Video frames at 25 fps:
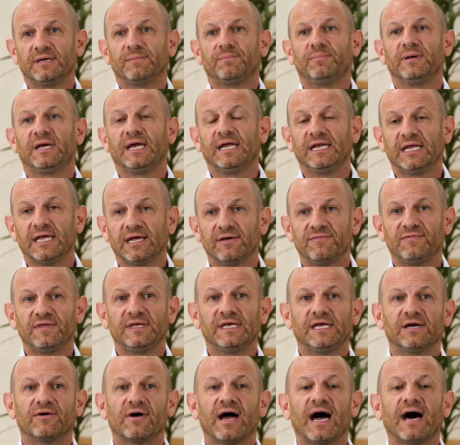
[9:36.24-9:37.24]
beginning of the
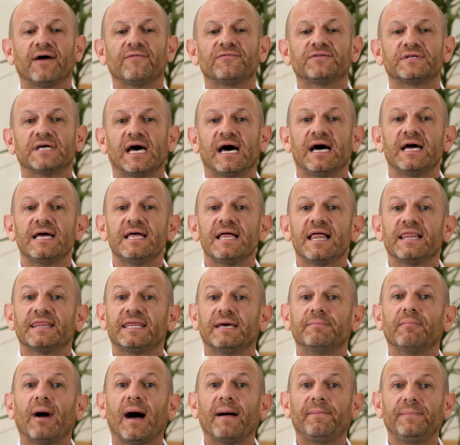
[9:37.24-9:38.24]
year after,
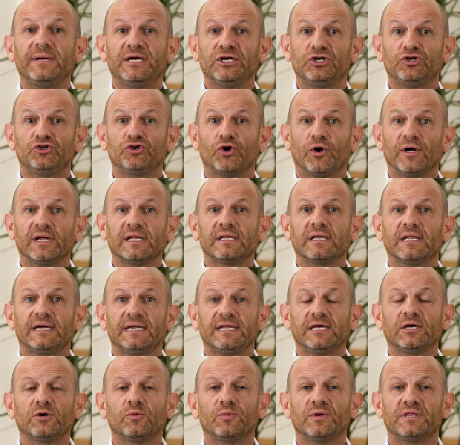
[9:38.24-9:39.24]
there might be a joint
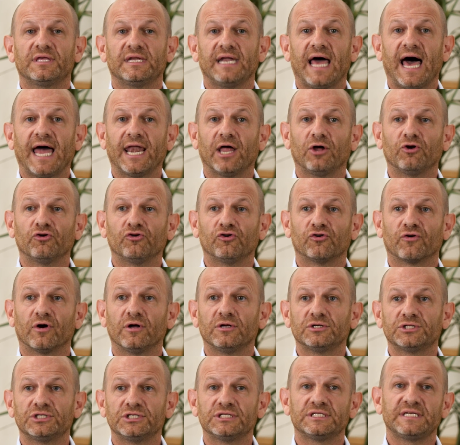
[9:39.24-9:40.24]
clinic with an adult
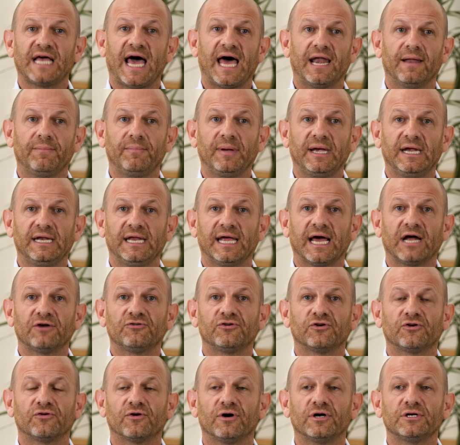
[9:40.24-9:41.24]
neurologist and a
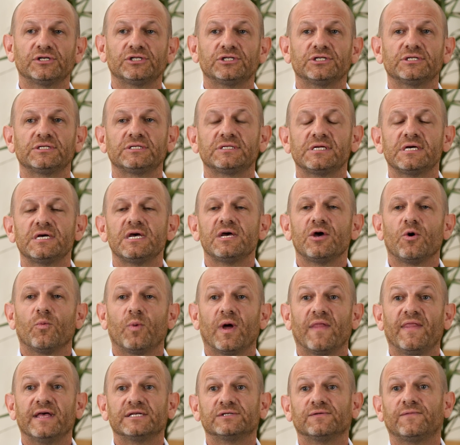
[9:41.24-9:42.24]
paediatric neurologist
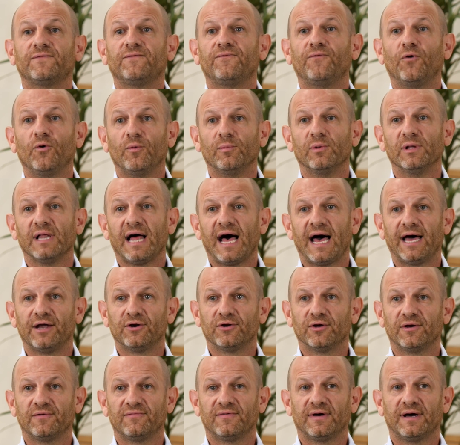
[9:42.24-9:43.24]
where there's a formal
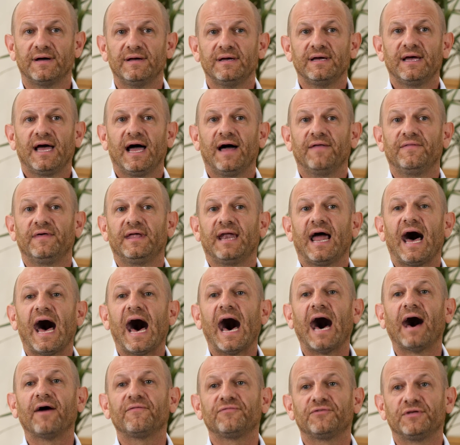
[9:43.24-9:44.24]
handover. And then
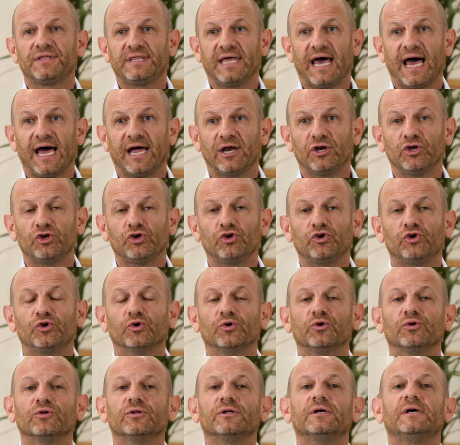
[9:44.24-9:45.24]
after that,
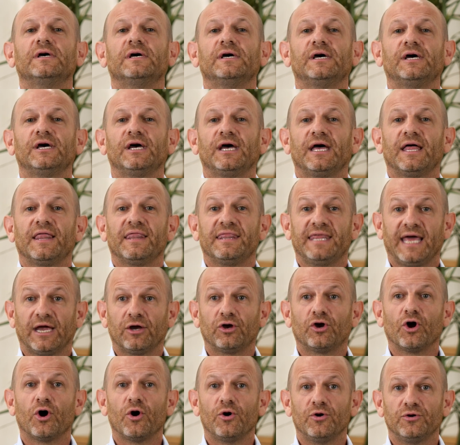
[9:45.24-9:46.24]
you'll
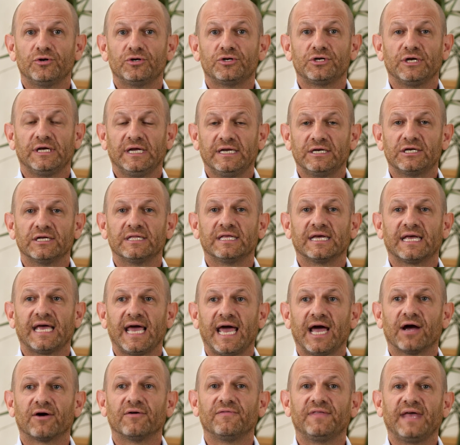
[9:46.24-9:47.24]
then go into the
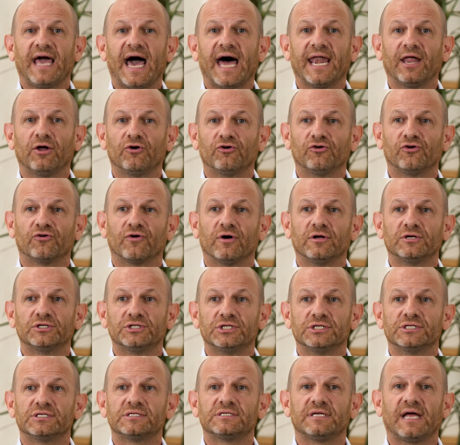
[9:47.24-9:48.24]
care of the adult
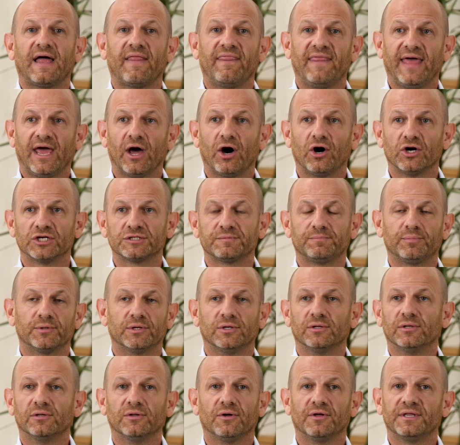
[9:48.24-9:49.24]
neurologist at their
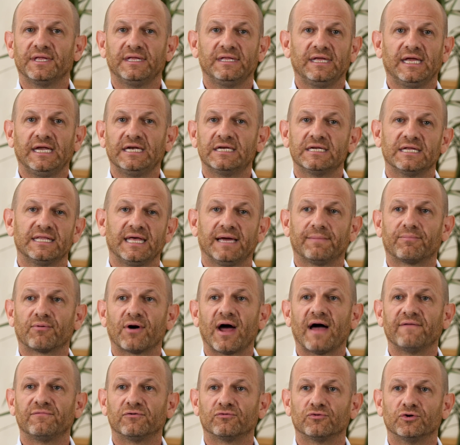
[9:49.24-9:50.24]
hospital or into their
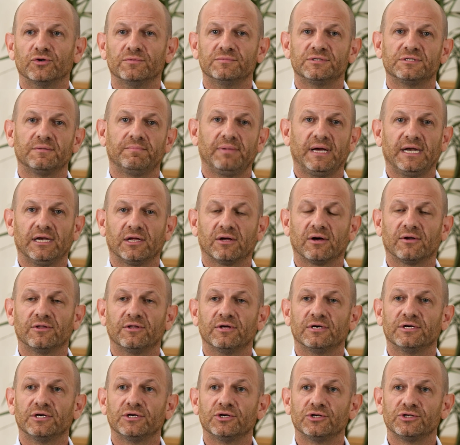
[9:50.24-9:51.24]
private rooms, depending on the